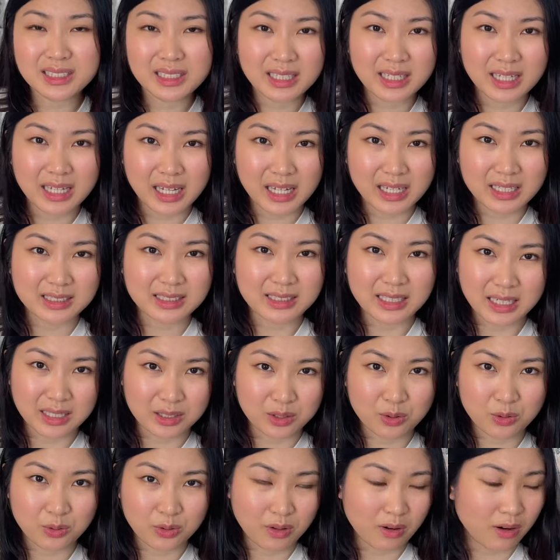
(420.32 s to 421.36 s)
the case at
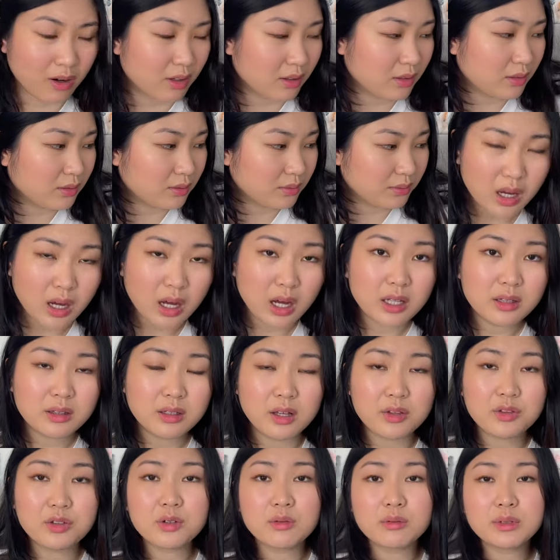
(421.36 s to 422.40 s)
Goyard.
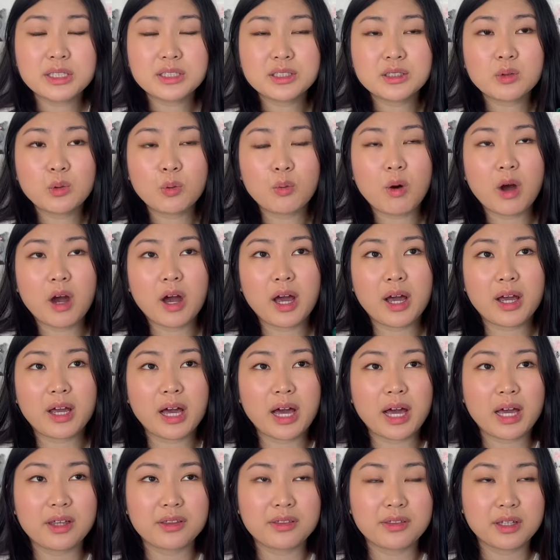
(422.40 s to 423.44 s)
Another reason why
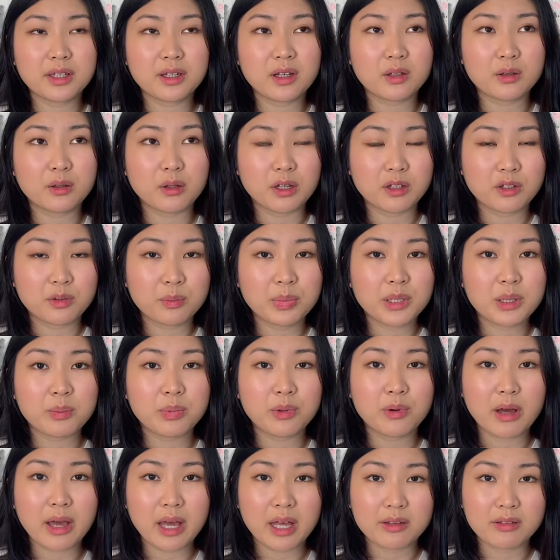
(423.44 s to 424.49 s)
I think a lot of
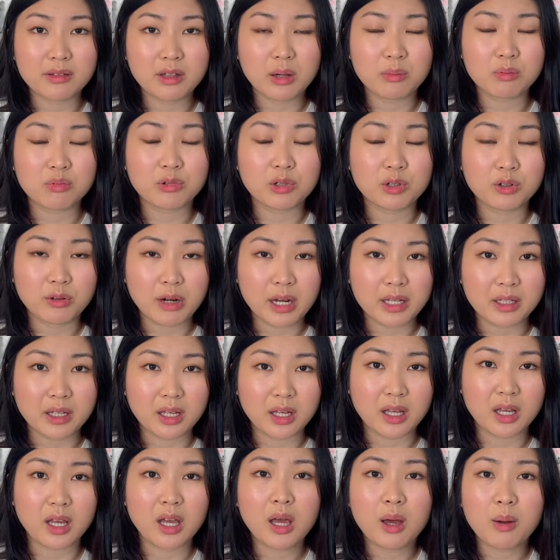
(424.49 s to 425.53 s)
people end up
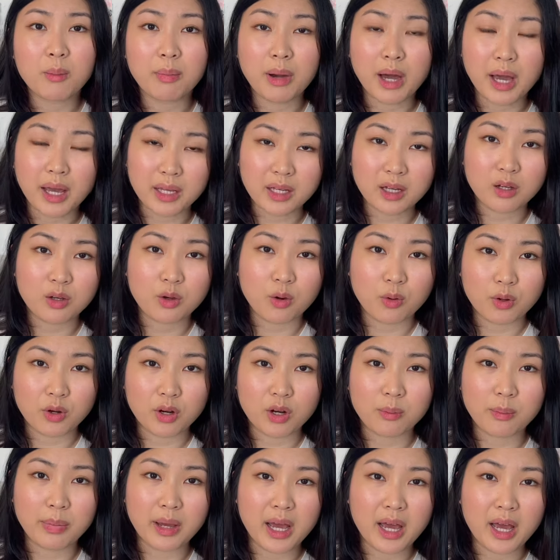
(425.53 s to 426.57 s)
regretting buying a
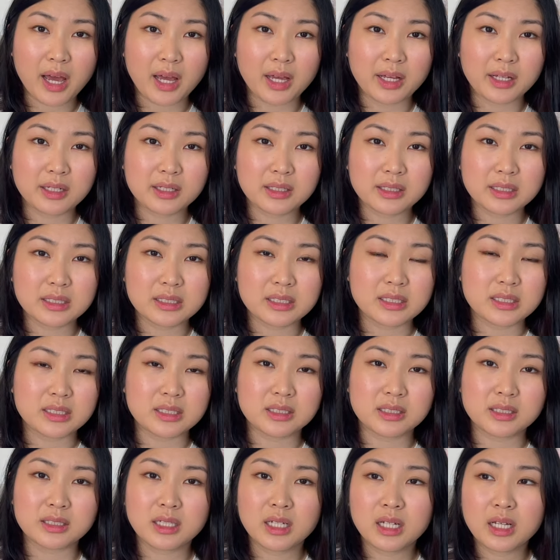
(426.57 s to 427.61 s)
Goyard bag
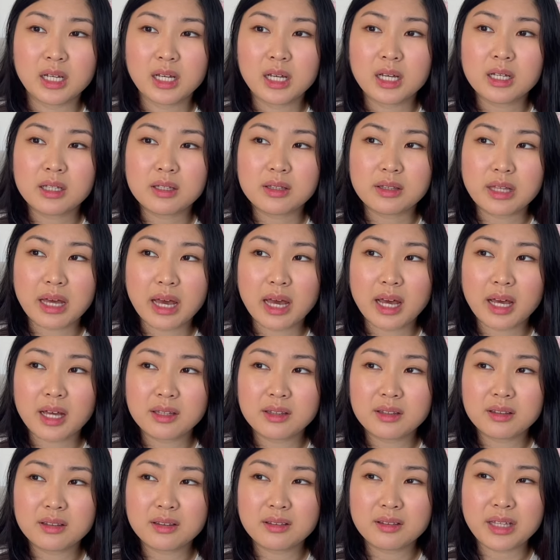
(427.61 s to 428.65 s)
is
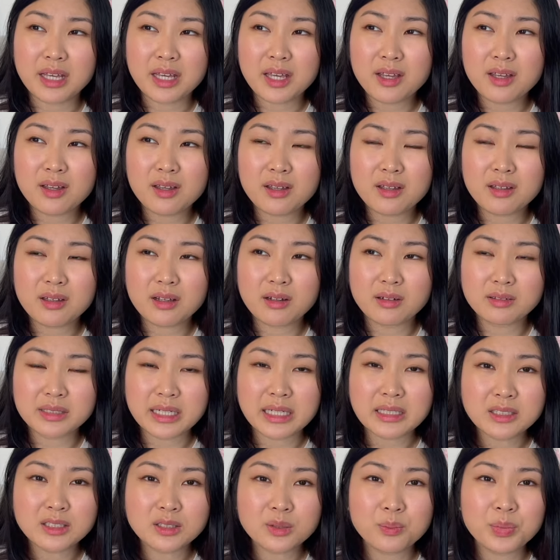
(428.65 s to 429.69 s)
that they
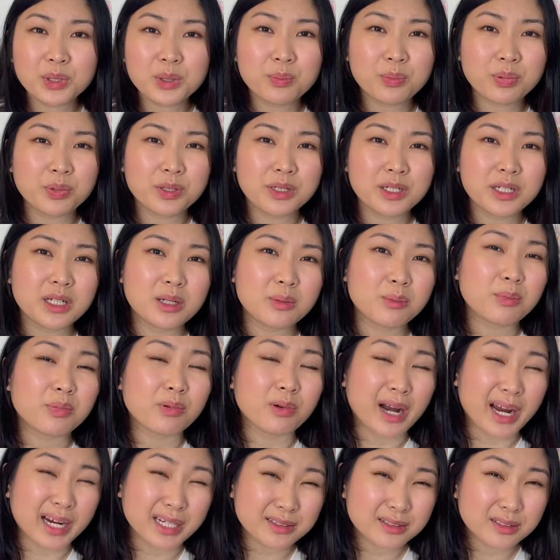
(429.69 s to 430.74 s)
tend to be pretty
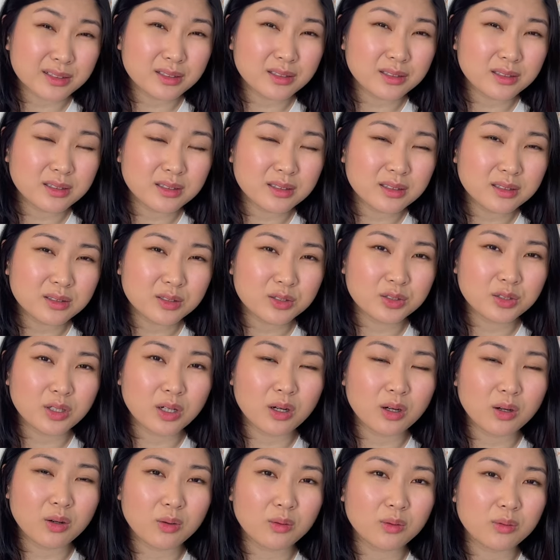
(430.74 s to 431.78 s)
impractical.
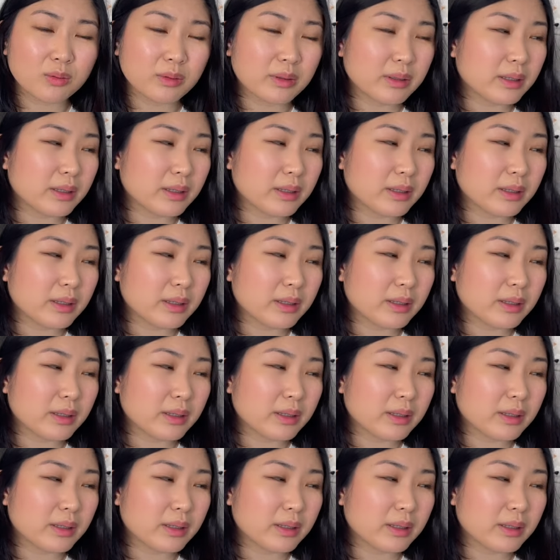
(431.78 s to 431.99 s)
So